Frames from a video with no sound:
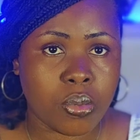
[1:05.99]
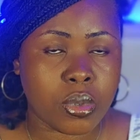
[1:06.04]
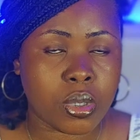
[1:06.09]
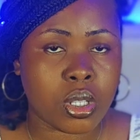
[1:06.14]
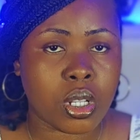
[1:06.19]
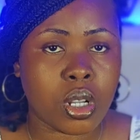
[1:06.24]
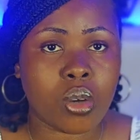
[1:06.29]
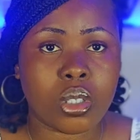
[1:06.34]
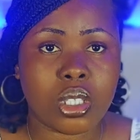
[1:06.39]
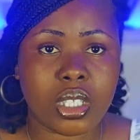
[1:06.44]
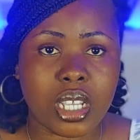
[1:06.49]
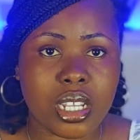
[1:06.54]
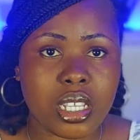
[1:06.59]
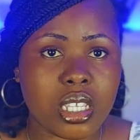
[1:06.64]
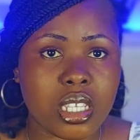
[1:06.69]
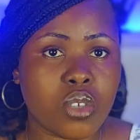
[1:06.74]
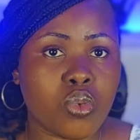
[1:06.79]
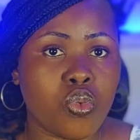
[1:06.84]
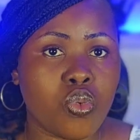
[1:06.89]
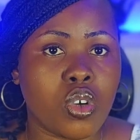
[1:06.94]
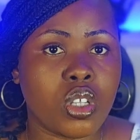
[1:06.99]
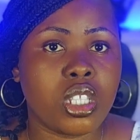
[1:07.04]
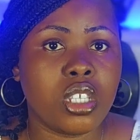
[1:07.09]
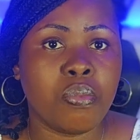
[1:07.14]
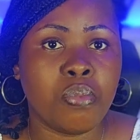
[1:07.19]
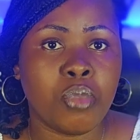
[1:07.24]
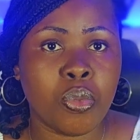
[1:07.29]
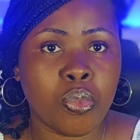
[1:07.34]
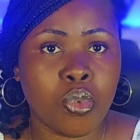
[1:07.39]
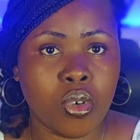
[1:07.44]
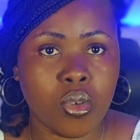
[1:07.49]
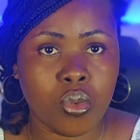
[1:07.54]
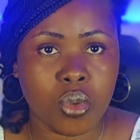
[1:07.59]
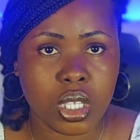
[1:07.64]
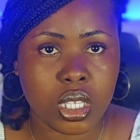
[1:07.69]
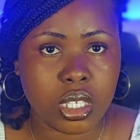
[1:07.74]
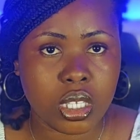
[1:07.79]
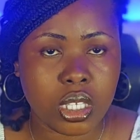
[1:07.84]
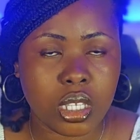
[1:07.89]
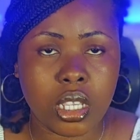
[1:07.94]
Now that is what the people will
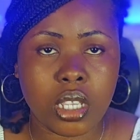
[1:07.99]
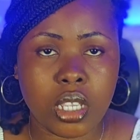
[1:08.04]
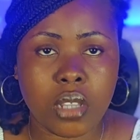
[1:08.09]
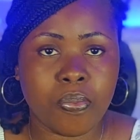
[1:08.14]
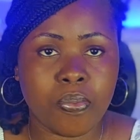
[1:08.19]
say,